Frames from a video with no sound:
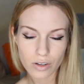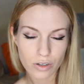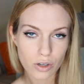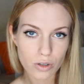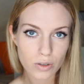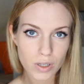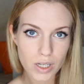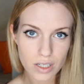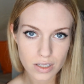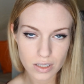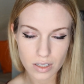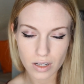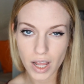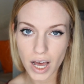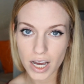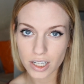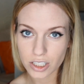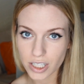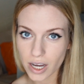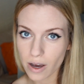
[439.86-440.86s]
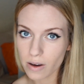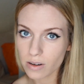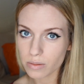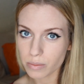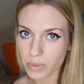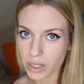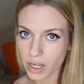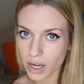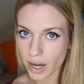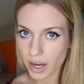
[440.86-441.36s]
No need to lash out
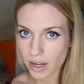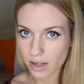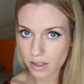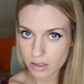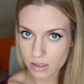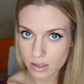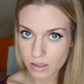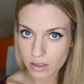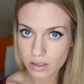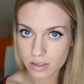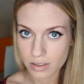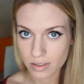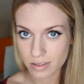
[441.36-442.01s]
at me, guys.